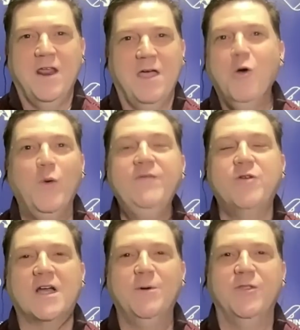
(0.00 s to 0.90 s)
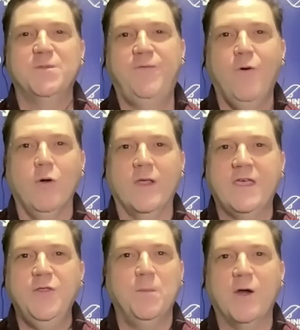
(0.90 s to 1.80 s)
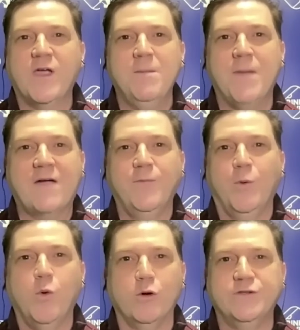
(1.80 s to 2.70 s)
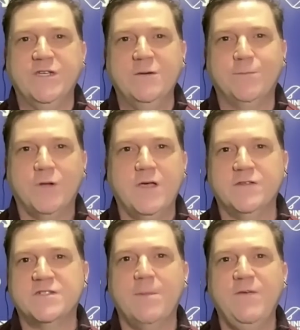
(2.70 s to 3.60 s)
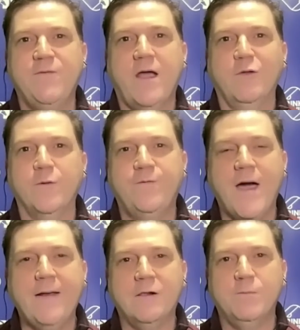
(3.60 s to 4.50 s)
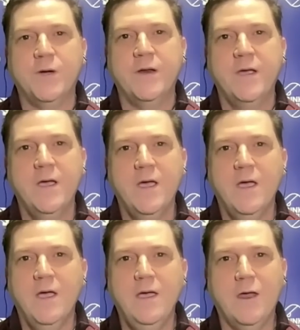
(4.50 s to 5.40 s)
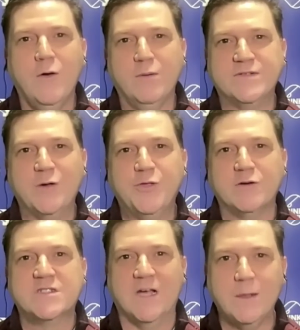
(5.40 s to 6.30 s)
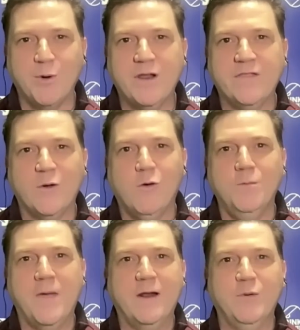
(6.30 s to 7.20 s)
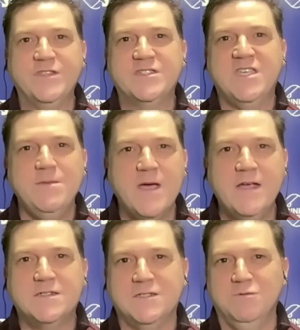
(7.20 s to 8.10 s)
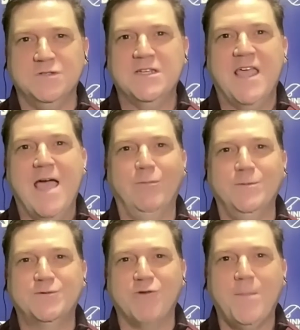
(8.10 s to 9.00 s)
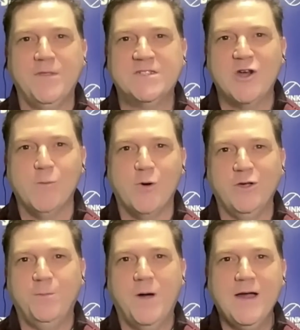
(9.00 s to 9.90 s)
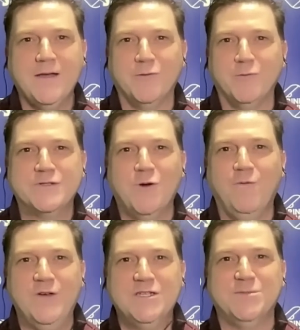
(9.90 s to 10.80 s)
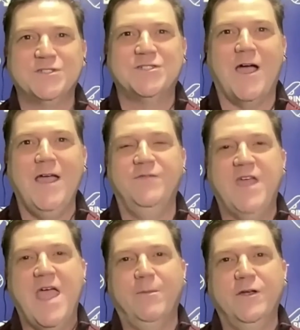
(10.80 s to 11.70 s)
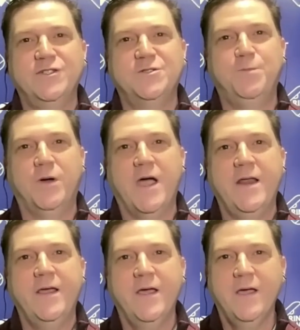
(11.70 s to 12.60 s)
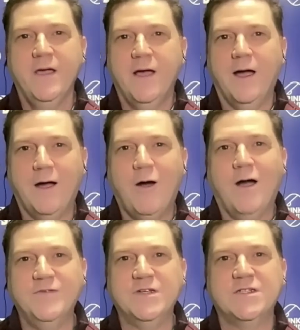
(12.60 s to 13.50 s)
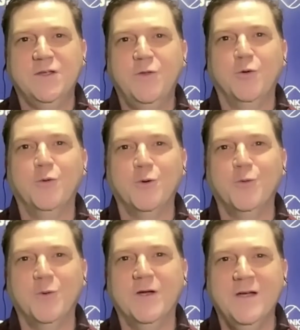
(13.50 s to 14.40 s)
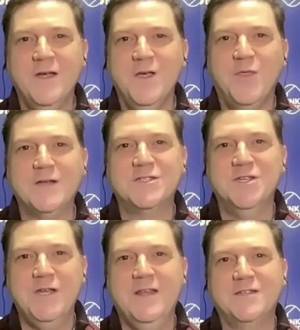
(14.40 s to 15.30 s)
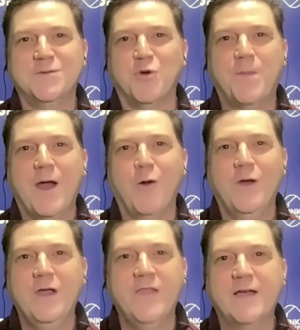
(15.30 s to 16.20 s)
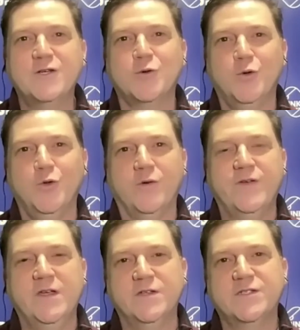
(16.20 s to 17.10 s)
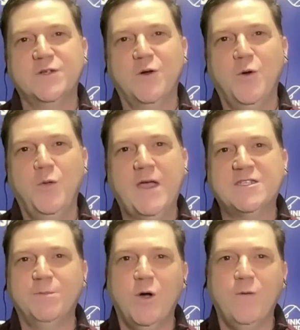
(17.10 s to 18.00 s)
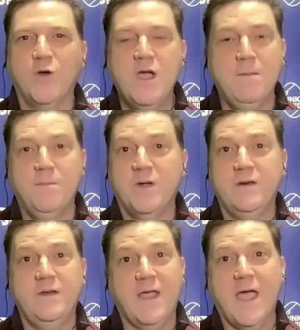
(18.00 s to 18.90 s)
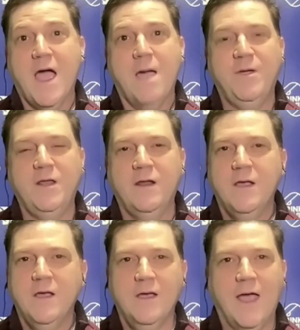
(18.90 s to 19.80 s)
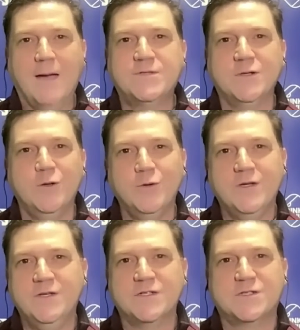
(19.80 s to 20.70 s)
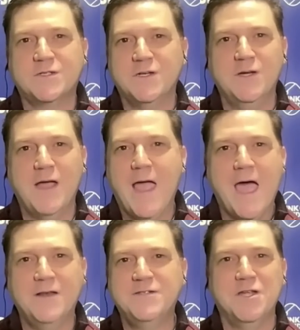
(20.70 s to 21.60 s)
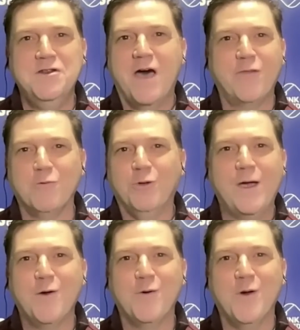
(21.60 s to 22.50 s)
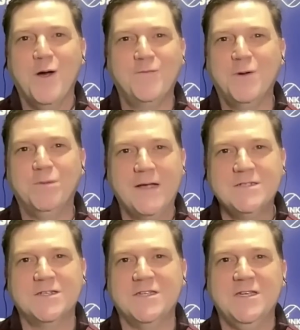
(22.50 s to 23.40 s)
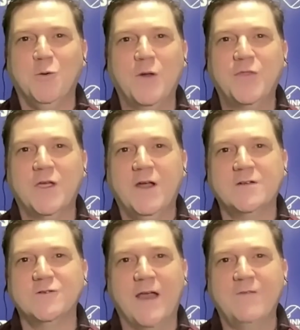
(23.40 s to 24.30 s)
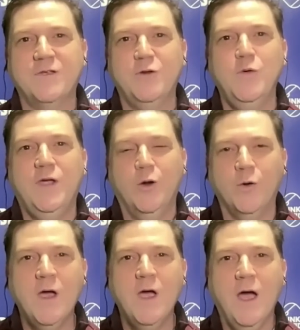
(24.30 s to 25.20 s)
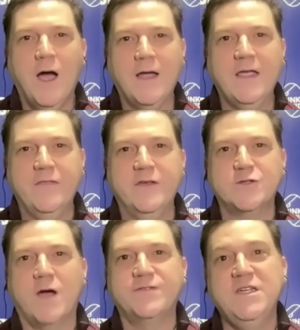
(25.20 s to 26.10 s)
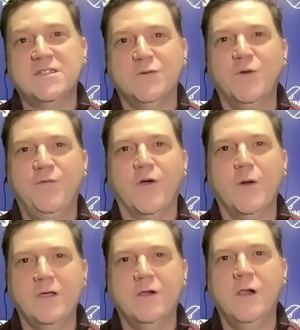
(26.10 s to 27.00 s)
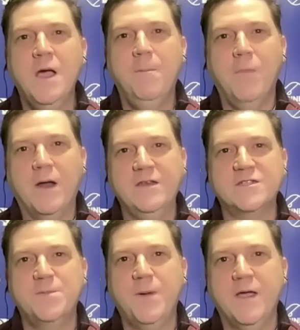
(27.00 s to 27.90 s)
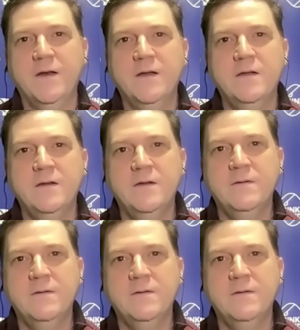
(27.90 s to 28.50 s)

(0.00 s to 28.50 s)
know we've talked about this before, like Ethan Bear came back from the Worlds. He didn't play the semifinal or the final, but you know, he was out there celebrating the gold medal with his teammates. He was in Kamloops dropping the ceremonial puck, and there was no visible sign of damage. But obviously, there were things that needed some repair in that shoulder of his. So that's a blow for him. But yeah, I mean, absolutely. Just adds another layer of complexity to what the Canucks are going to have to do here in this offseason with very little money to spend.